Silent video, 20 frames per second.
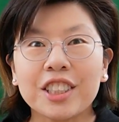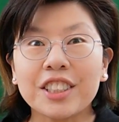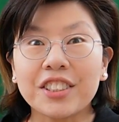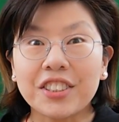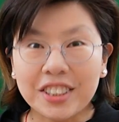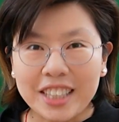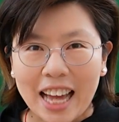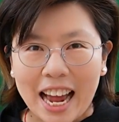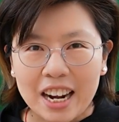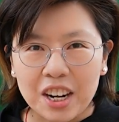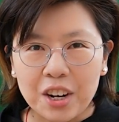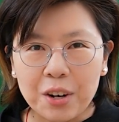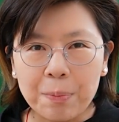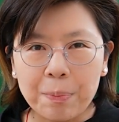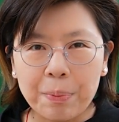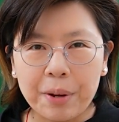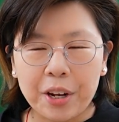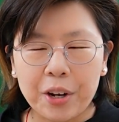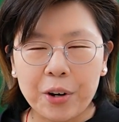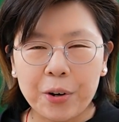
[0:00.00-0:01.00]
So the
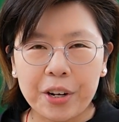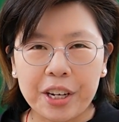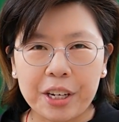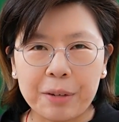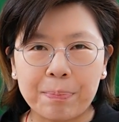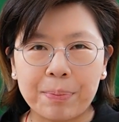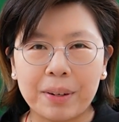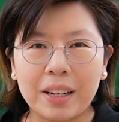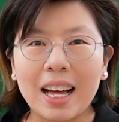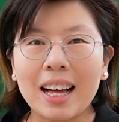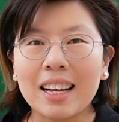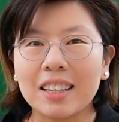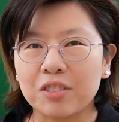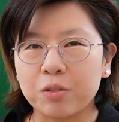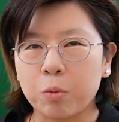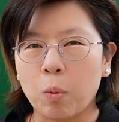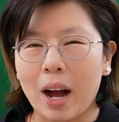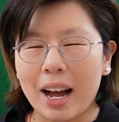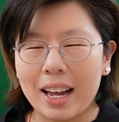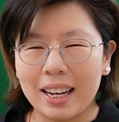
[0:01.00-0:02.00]
standard PoE
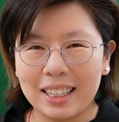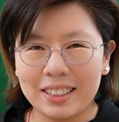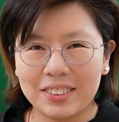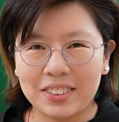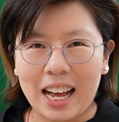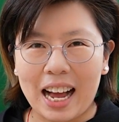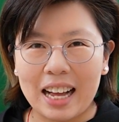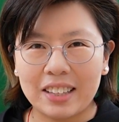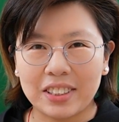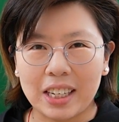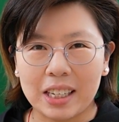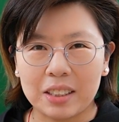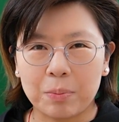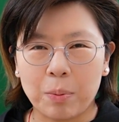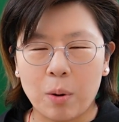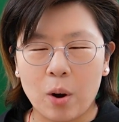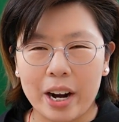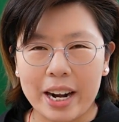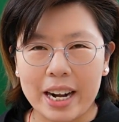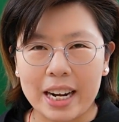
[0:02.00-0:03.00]
Plus wireless access
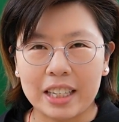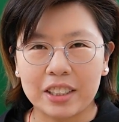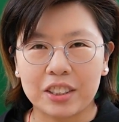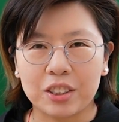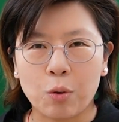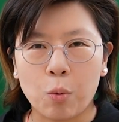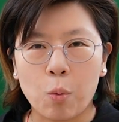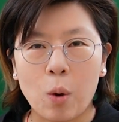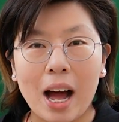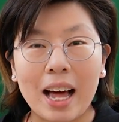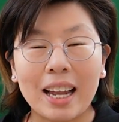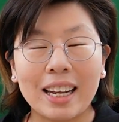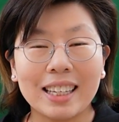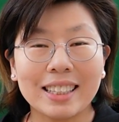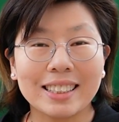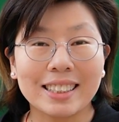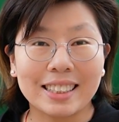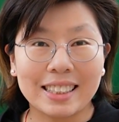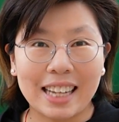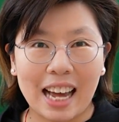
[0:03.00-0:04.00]
point is a
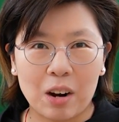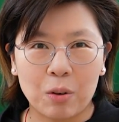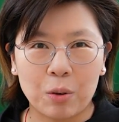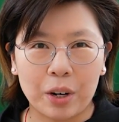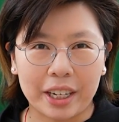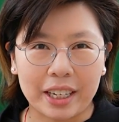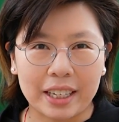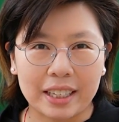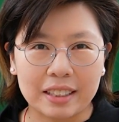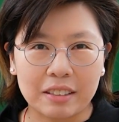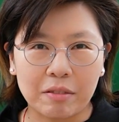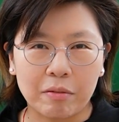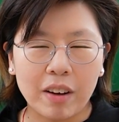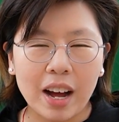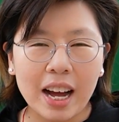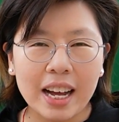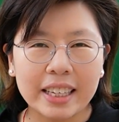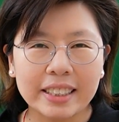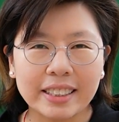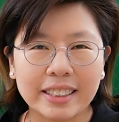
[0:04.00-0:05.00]
wireless networking
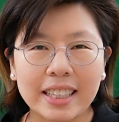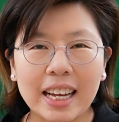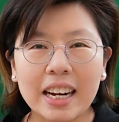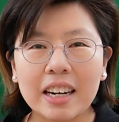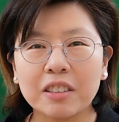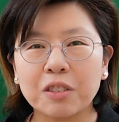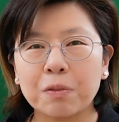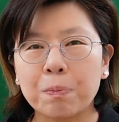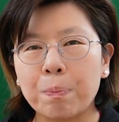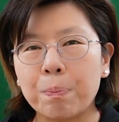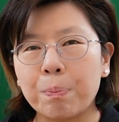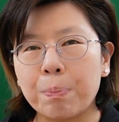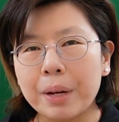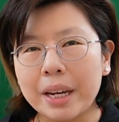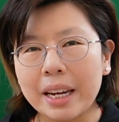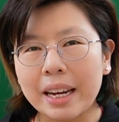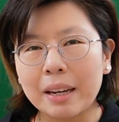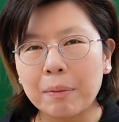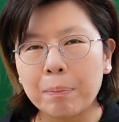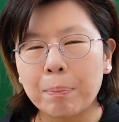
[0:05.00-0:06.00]
device that is
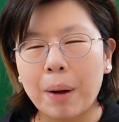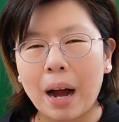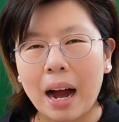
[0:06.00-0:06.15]
being